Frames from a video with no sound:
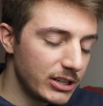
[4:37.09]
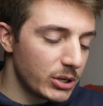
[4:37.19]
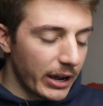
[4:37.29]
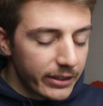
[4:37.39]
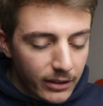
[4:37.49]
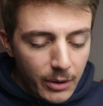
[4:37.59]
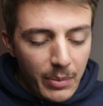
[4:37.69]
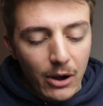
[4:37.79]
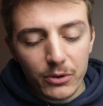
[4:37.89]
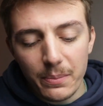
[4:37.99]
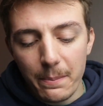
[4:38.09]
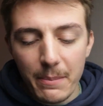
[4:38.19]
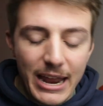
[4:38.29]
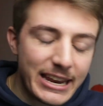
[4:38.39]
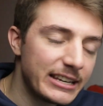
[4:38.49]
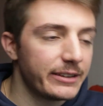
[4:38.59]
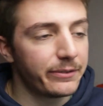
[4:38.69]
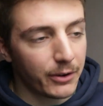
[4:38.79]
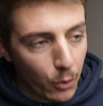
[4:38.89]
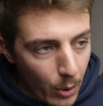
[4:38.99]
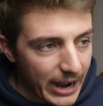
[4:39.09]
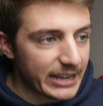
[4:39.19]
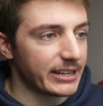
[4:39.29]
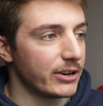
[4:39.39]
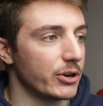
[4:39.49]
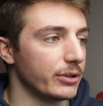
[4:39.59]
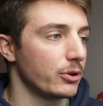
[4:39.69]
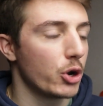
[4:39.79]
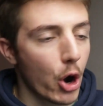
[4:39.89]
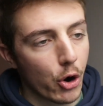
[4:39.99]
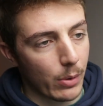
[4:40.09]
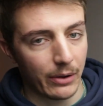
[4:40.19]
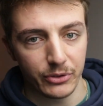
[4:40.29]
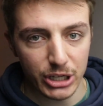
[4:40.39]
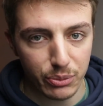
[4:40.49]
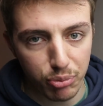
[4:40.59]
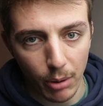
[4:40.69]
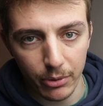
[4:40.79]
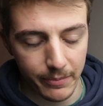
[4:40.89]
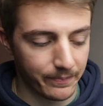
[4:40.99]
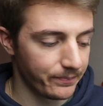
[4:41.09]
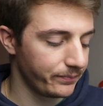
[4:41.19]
And so I thought about many different ways I could go around this problem.